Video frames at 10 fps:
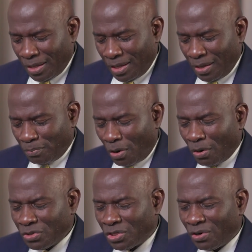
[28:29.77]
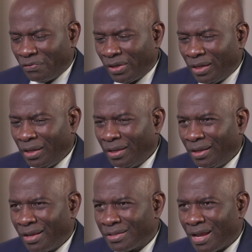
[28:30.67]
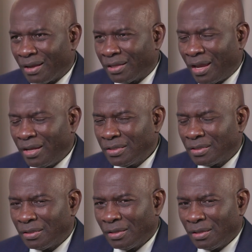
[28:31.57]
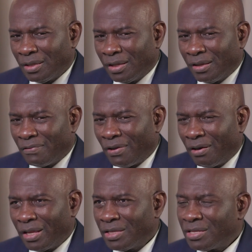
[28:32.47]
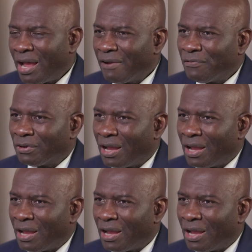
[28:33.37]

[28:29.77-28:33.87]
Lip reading: Survé is our guest. A very insightful